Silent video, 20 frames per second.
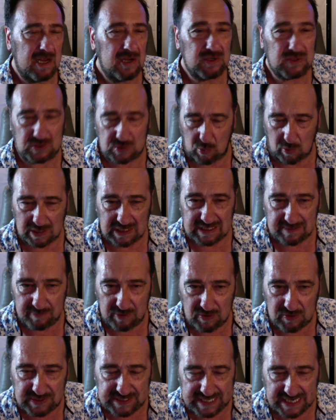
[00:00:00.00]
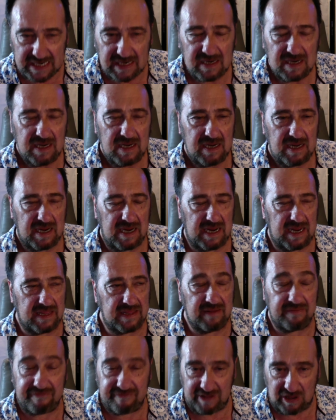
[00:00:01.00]
source music in
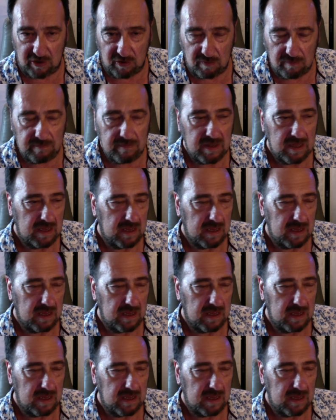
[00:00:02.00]
the film,